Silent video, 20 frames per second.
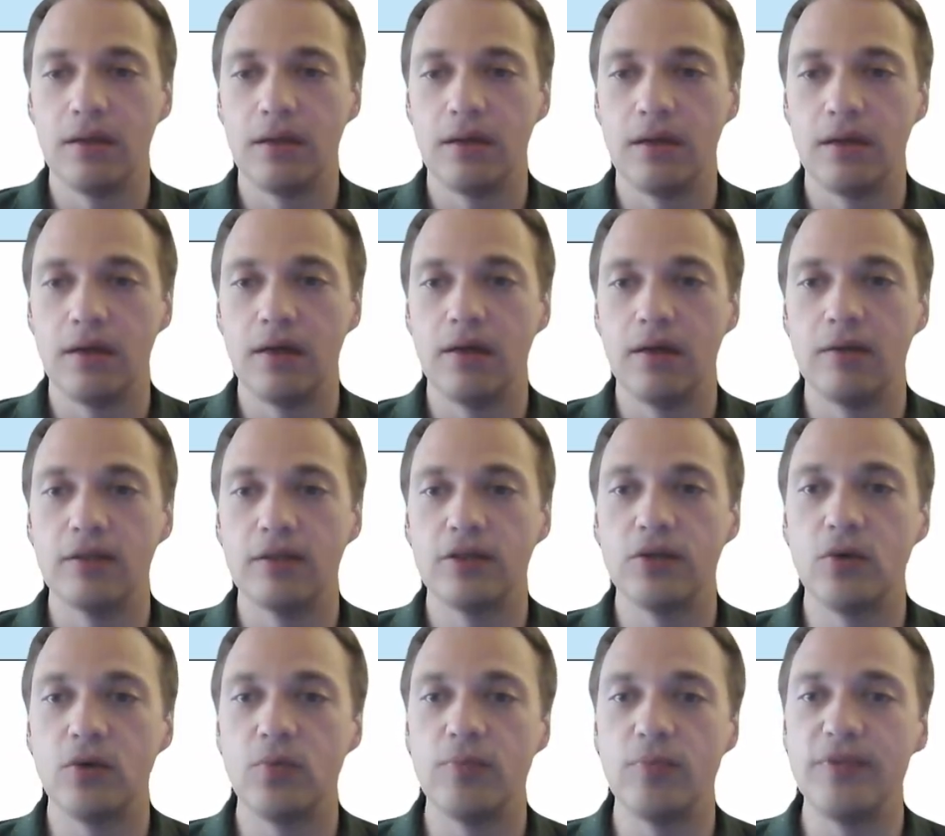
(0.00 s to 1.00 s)
Uh,
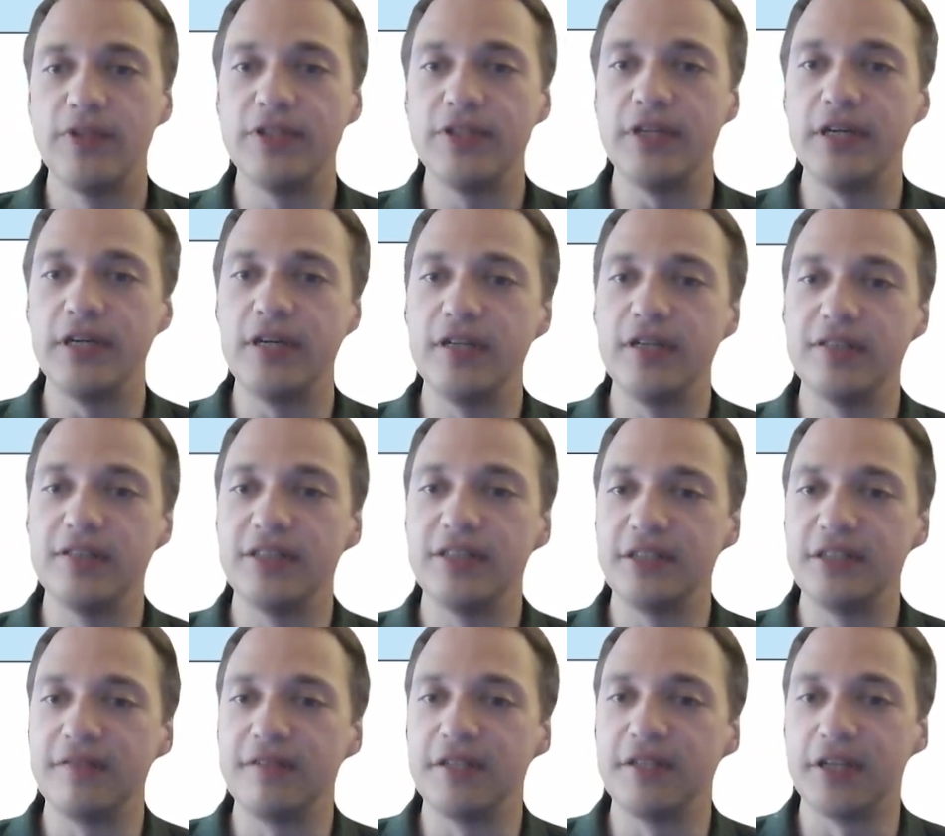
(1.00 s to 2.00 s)
so this, uh, the
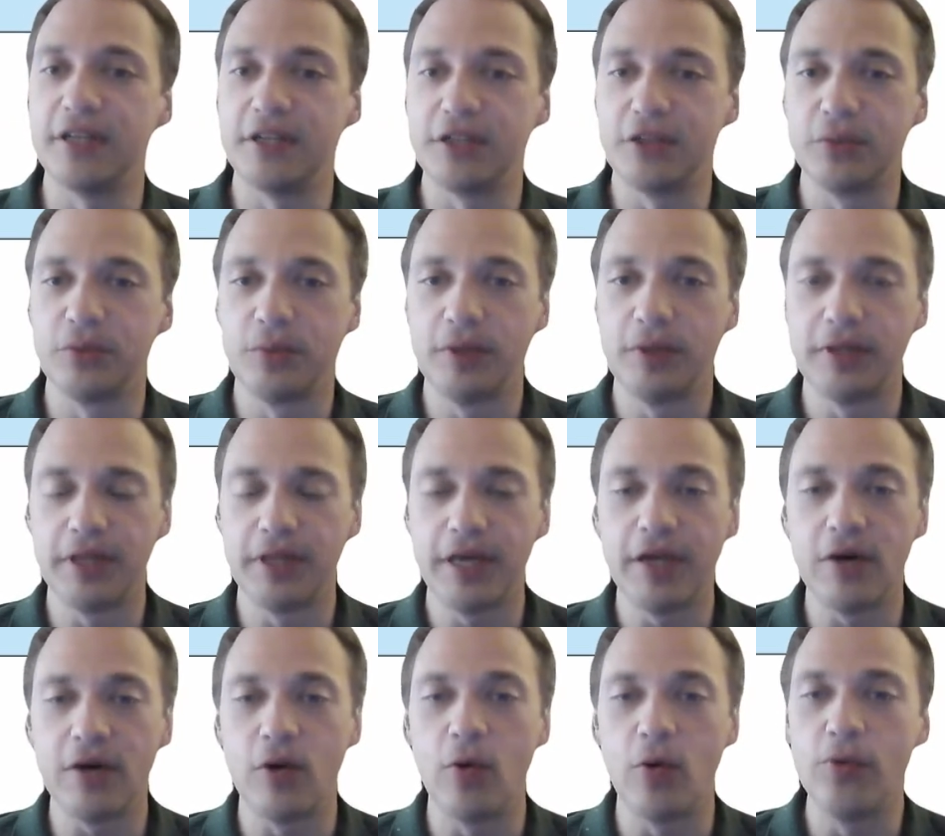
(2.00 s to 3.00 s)
service engine will
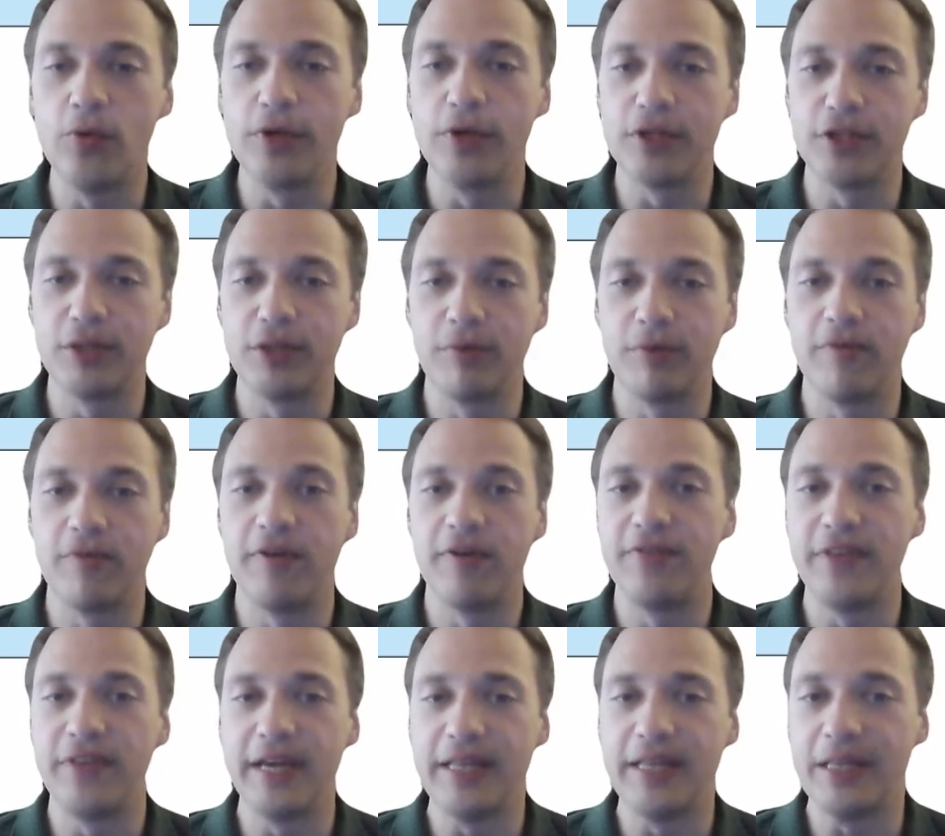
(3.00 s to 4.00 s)
take ownership of a
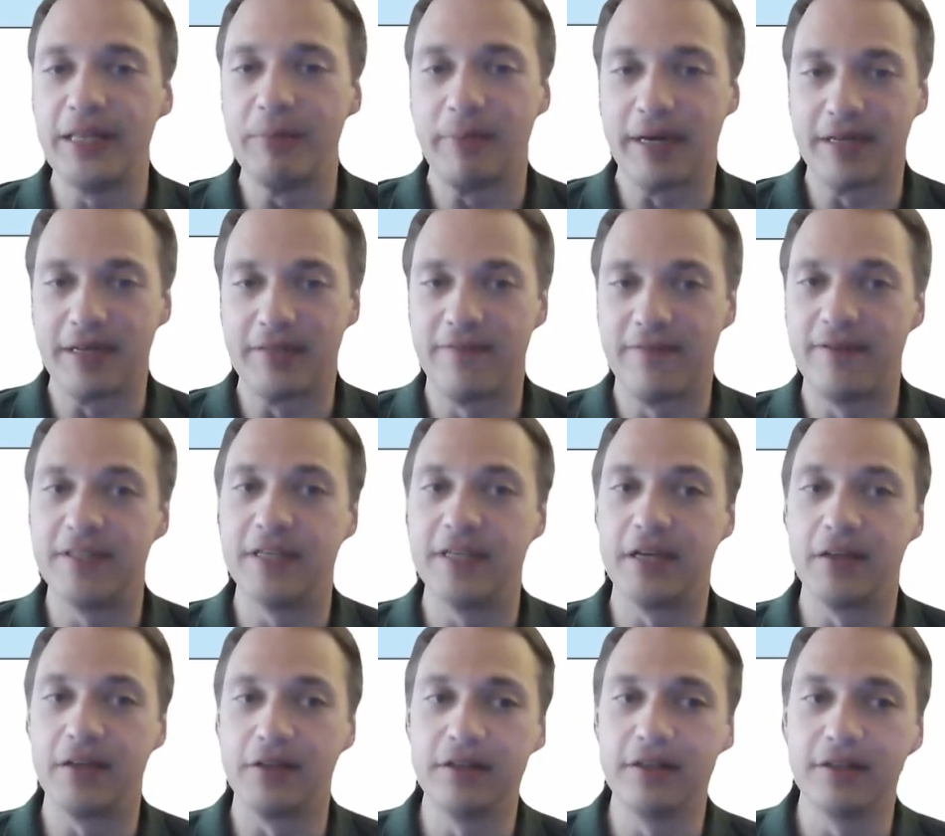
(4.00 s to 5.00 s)
data path
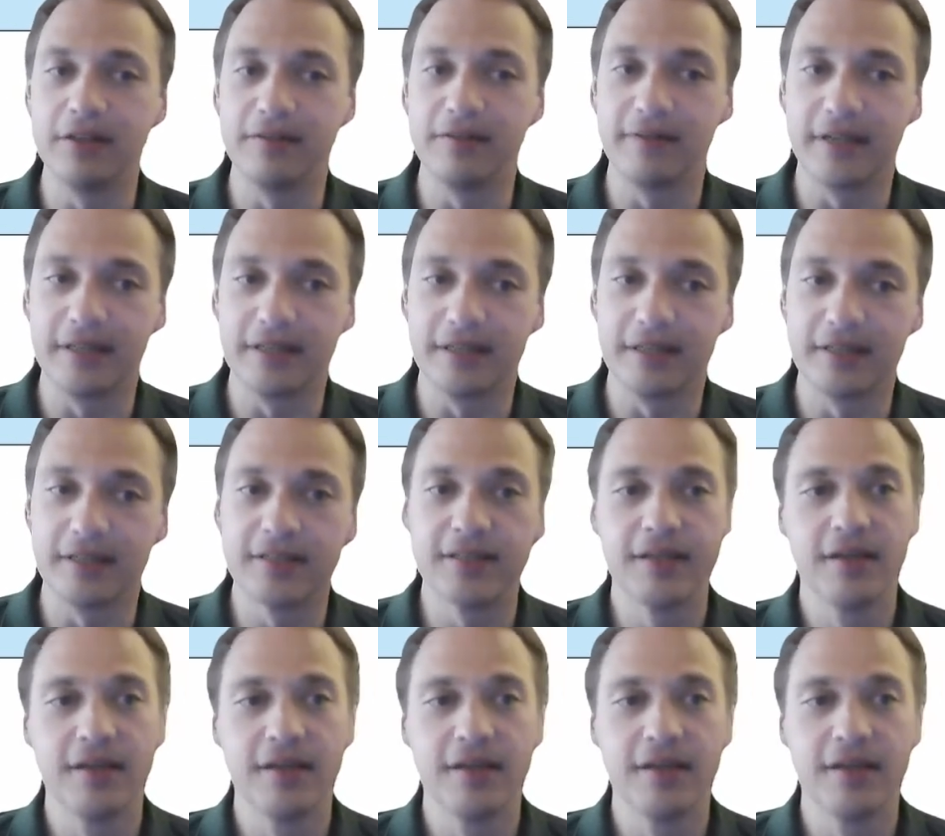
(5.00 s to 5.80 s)
physical interfaces.